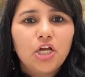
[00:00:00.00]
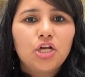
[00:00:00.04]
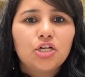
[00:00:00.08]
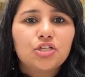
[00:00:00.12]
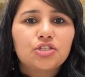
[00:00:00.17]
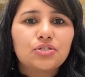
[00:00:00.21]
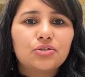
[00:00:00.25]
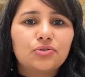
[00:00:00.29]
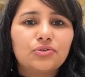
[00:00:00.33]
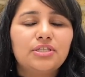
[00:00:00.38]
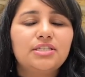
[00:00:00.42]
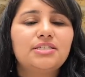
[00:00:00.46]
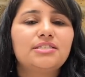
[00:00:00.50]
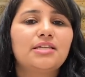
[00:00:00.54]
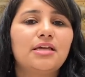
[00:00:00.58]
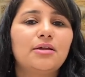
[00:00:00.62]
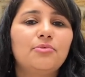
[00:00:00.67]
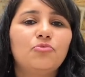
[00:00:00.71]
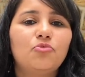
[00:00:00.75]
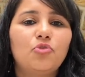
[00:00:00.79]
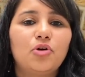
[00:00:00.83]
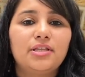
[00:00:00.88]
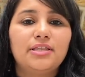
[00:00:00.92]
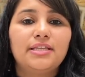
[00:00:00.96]
So this
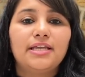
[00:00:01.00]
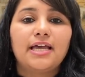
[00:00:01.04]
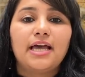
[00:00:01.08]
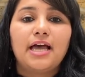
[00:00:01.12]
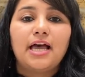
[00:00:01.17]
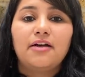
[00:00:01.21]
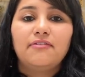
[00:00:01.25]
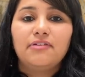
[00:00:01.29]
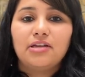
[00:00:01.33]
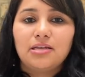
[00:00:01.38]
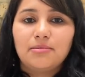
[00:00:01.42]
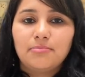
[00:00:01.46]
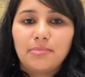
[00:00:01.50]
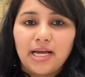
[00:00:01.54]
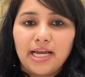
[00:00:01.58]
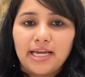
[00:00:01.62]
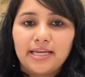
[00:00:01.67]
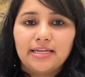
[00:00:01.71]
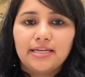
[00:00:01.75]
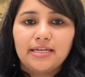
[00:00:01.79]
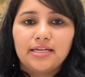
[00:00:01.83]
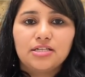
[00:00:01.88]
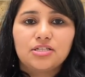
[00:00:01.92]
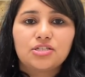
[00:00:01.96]
time what they have in
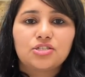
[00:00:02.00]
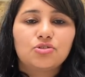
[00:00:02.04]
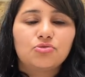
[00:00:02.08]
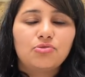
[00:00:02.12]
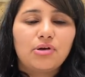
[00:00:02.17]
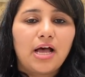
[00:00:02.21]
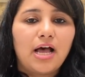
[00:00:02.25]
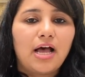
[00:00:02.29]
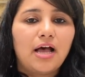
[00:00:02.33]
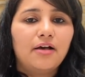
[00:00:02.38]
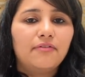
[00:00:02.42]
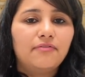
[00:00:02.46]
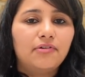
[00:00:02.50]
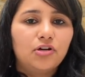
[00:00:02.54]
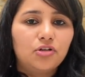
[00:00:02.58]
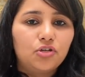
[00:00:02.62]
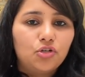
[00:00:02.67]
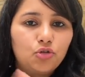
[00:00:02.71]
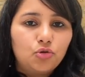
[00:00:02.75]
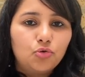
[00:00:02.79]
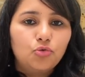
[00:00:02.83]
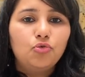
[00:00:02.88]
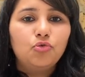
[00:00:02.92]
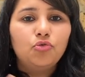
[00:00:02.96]
mind is to have a
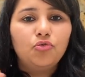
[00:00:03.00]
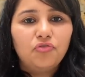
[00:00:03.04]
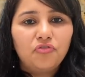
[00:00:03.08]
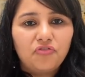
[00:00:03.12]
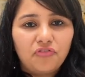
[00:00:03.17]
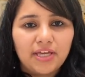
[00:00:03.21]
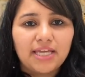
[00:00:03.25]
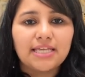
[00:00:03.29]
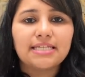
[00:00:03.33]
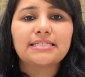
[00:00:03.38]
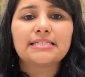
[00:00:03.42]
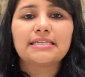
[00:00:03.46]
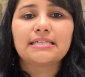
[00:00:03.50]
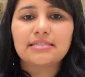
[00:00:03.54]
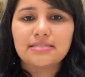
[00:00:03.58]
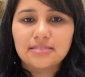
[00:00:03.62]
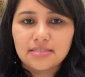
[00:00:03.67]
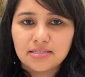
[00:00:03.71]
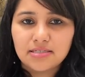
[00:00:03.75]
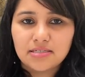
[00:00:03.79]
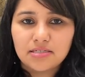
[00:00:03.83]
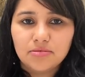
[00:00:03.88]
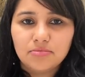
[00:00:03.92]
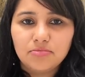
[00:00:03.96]
two-phase
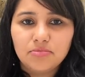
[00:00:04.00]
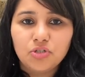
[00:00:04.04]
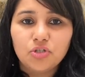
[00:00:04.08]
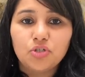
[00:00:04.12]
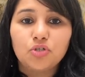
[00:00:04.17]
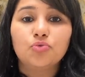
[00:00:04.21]
system